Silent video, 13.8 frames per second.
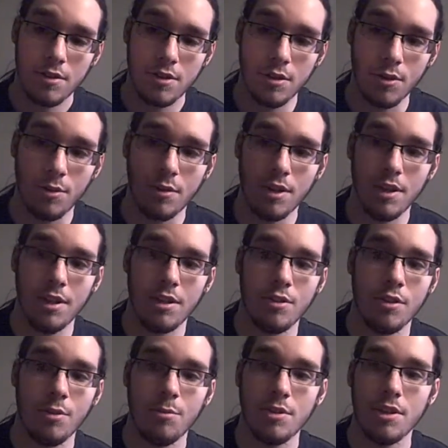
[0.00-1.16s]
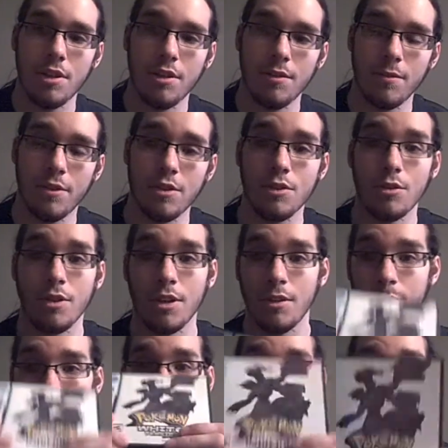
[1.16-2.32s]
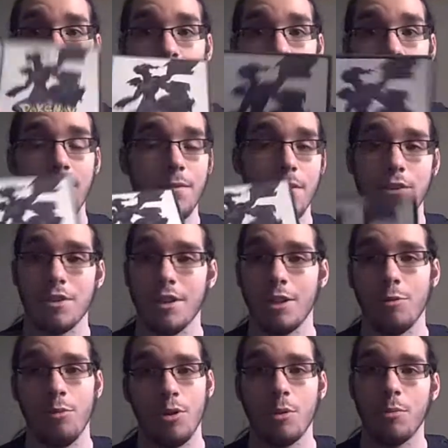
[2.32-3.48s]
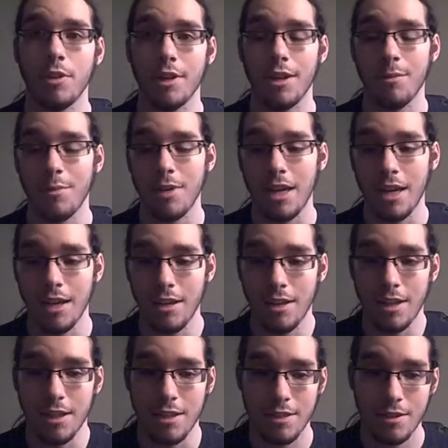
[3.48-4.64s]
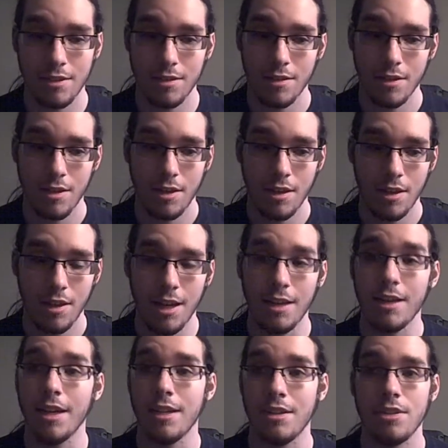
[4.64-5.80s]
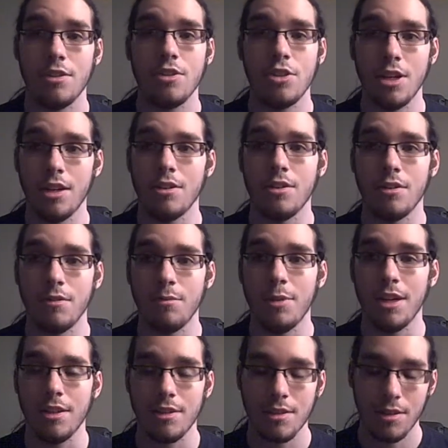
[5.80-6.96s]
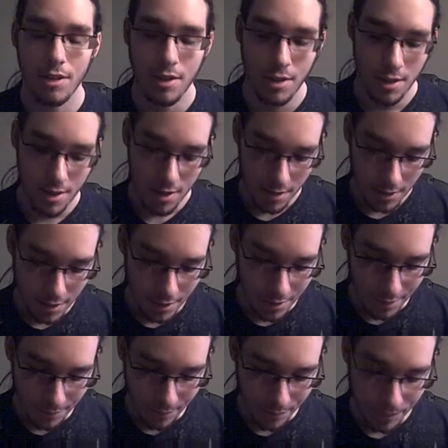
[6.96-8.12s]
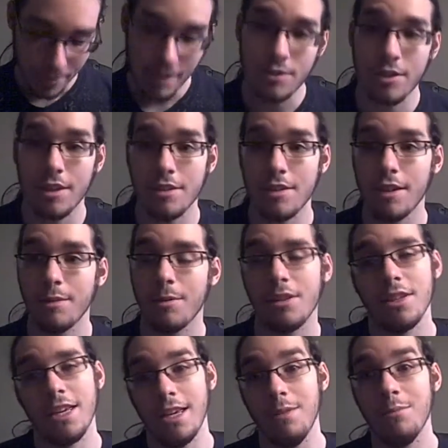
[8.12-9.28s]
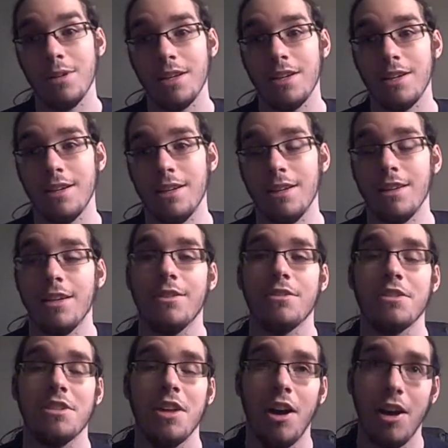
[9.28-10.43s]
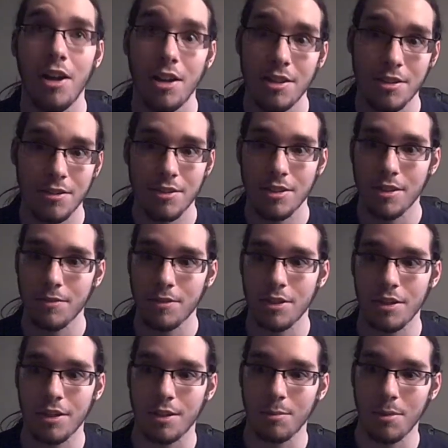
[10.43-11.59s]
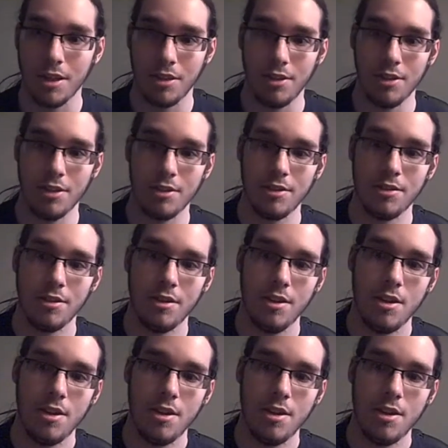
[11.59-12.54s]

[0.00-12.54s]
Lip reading: So in terms of the story, Pokemon White feels like a Pokemon game, and it's a nice change of pace. So now let's talk about the gameplay. There's tons of stuff to talk about this.